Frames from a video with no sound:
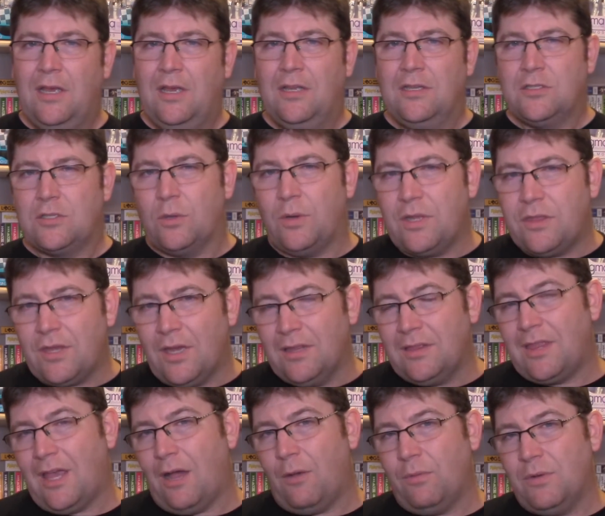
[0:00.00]
So I
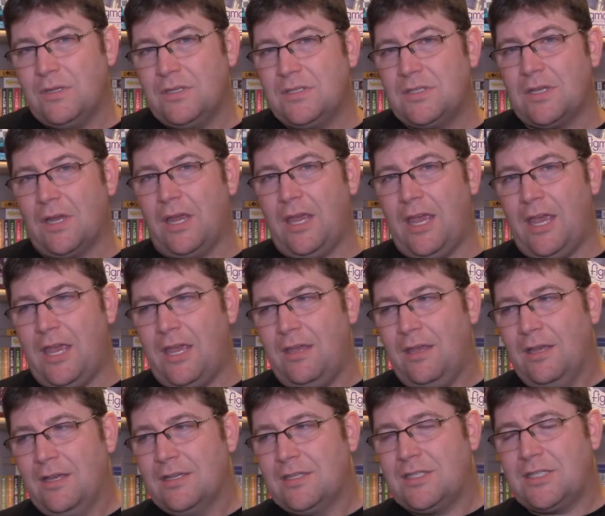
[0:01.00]
thought that was a
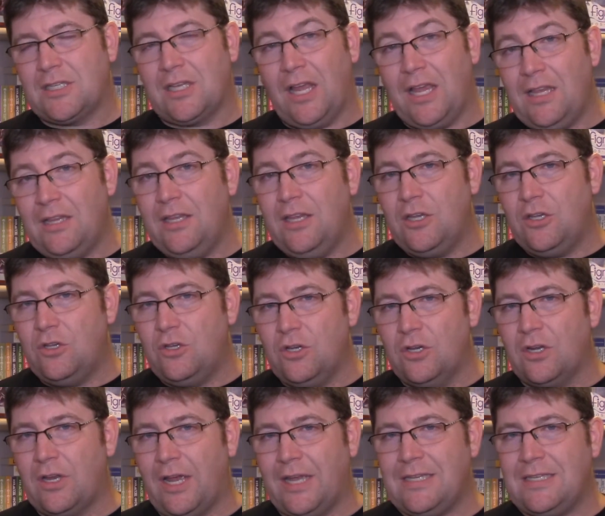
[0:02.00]
slightly
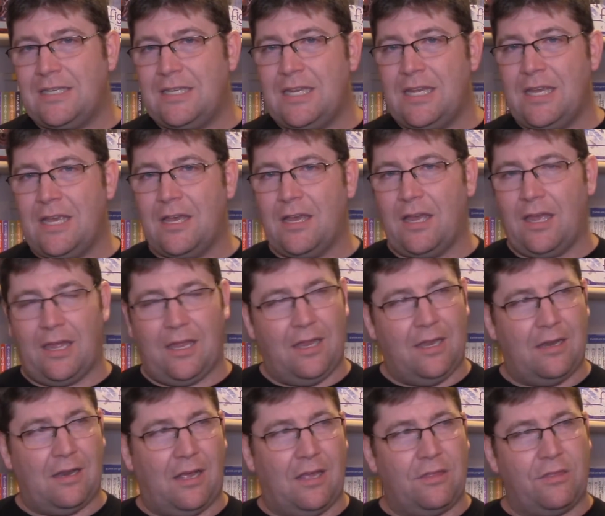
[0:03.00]
good idea,
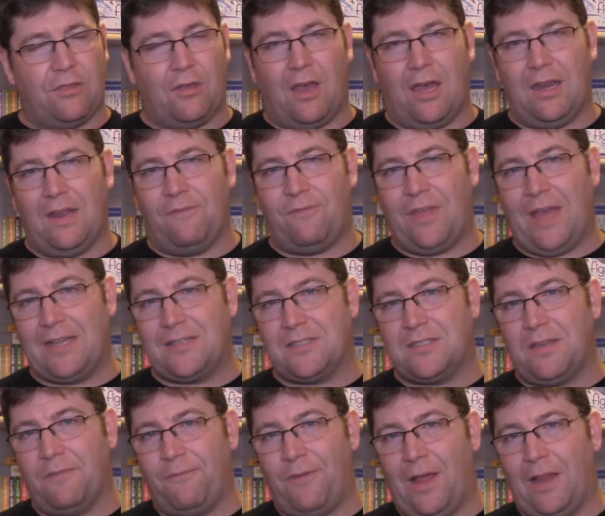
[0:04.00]
and I thought if that's
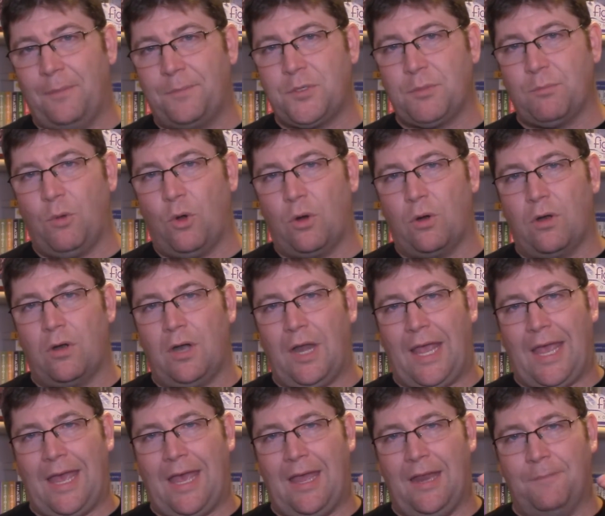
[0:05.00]
developed more
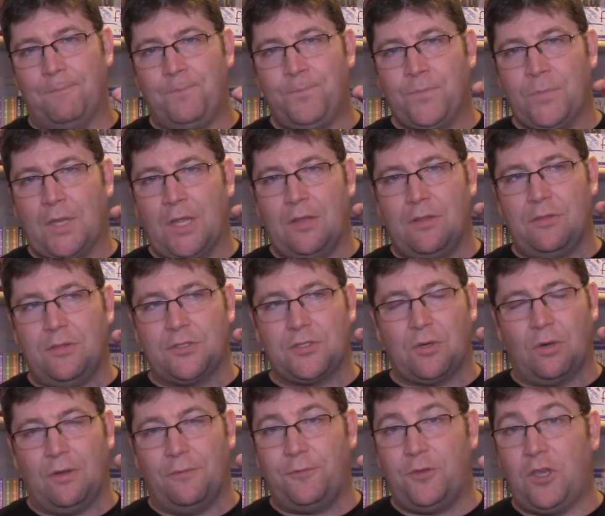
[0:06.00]
and the
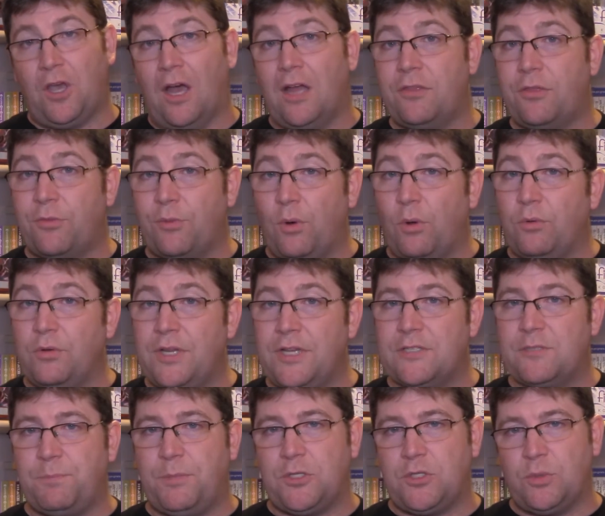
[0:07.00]
sort of
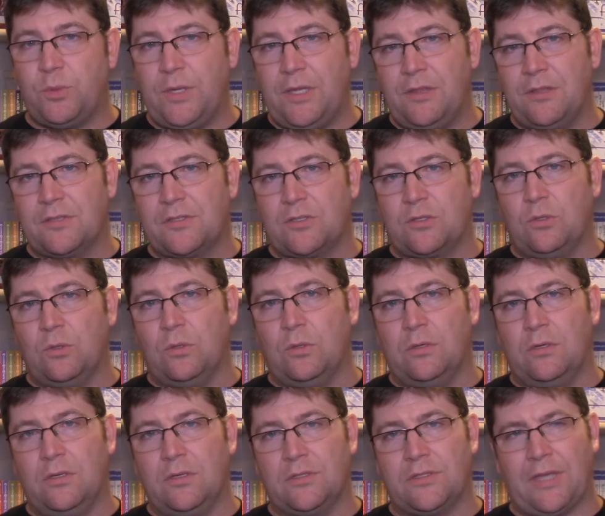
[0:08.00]
cutthroatness between the
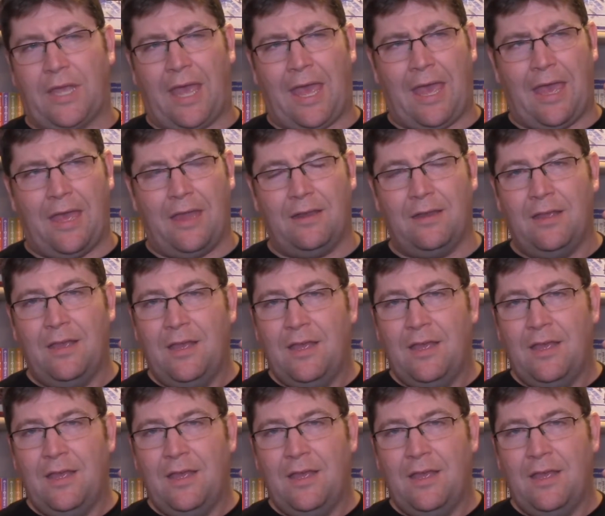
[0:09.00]
schools and